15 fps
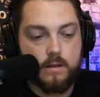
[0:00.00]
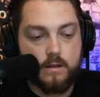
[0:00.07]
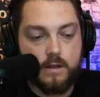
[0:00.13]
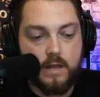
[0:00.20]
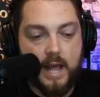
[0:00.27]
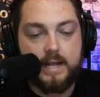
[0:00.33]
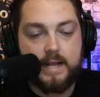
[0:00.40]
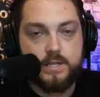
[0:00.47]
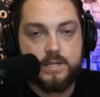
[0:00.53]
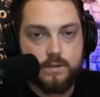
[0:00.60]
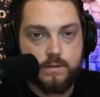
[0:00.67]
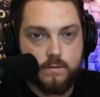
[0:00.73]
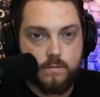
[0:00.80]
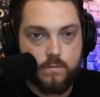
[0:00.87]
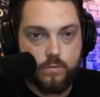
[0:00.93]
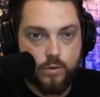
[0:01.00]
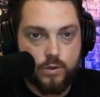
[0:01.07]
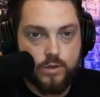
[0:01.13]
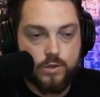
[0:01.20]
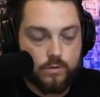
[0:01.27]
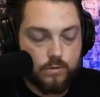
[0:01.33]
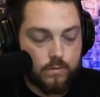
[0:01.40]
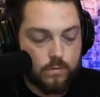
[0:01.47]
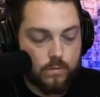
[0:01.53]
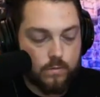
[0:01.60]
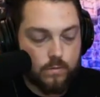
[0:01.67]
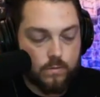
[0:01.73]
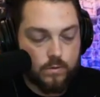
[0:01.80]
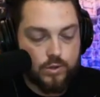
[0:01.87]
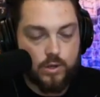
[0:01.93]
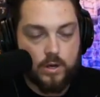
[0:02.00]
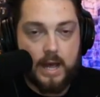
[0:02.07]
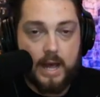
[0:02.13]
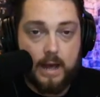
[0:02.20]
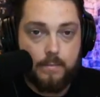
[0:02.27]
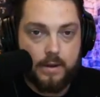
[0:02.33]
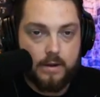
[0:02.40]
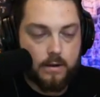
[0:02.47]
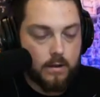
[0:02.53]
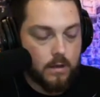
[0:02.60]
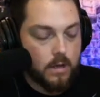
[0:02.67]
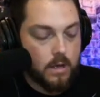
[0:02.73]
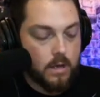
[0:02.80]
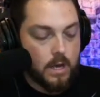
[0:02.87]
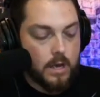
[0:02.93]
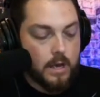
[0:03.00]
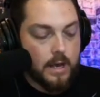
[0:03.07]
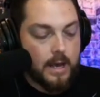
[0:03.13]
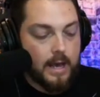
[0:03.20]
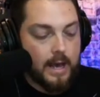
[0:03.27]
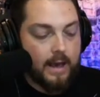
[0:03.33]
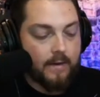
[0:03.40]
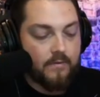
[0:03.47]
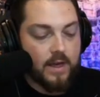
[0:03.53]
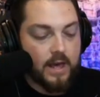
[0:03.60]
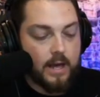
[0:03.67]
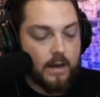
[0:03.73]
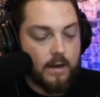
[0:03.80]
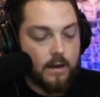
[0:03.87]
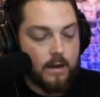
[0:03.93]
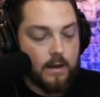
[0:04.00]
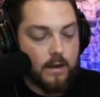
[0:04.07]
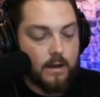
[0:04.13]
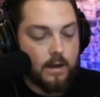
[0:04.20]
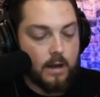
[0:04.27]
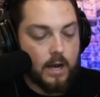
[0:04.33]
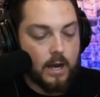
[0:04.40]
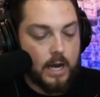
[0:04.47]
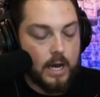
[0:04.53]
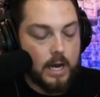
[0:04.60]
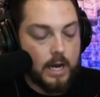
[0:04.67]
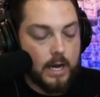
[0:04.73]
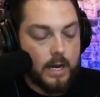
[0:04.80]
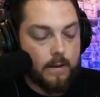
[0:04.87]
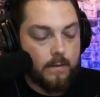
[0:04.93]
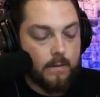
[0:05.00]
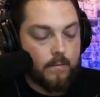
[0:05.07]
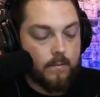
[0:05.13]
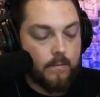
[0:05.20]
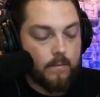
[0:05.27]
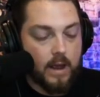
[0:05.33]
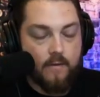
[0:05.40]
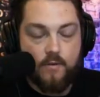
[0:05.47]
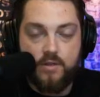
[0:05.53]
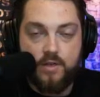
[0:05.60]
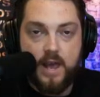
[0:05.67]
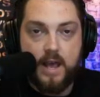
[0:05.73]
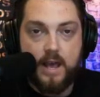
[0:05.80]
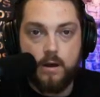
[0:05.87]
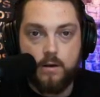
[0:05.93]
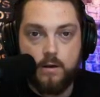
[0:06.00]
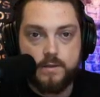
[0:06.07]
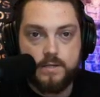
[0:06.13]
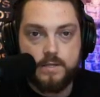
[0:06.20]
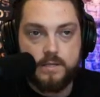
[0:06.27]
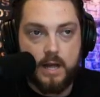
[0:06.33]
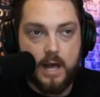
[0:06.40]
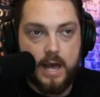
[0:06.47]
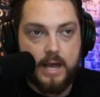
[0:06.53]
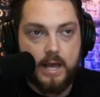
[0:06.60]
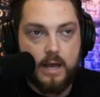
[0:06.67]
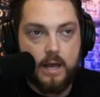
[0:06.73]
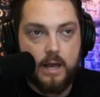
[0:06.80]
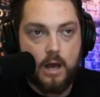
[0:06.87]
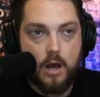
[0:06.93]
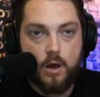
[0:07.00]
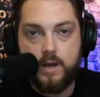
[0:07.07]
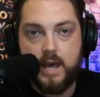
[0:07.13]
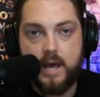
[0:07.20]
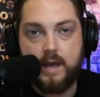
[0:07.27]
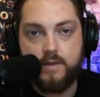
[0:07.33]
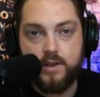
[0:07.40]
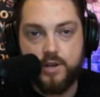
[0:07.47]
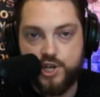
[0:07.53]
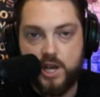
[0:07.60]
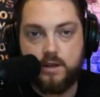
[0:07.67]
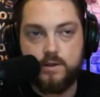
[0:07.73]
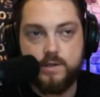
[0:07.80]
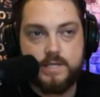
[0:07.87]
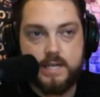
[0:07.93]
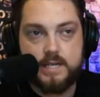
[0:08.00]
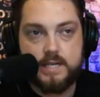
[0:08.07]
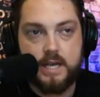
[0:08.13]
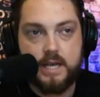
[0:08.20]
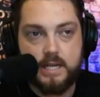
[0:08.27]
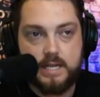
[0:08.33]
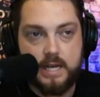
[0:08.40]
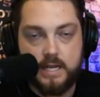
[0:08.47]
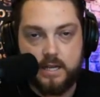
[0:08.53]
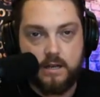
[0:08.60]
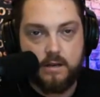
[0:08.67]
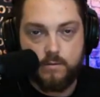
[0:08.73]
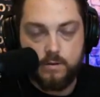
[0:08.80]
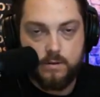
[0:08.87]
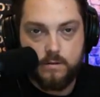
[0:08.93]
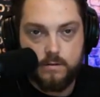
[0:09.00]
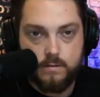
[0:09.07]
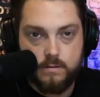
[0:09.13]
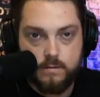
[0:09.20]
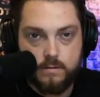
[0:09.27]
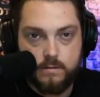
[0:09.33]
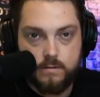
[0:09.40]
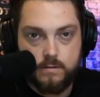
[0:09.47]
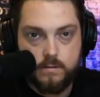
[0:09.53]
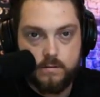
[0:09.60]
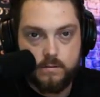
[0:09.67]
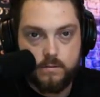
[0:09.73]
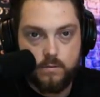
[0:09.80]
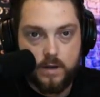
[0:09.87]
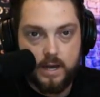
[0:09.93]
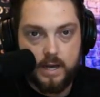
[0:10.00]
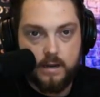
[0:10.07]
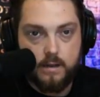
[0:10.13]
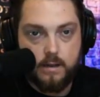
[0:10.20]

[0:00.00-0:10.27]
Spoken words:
that's what should happen. And then everything else, like, okay, the shingle's discontinued, right?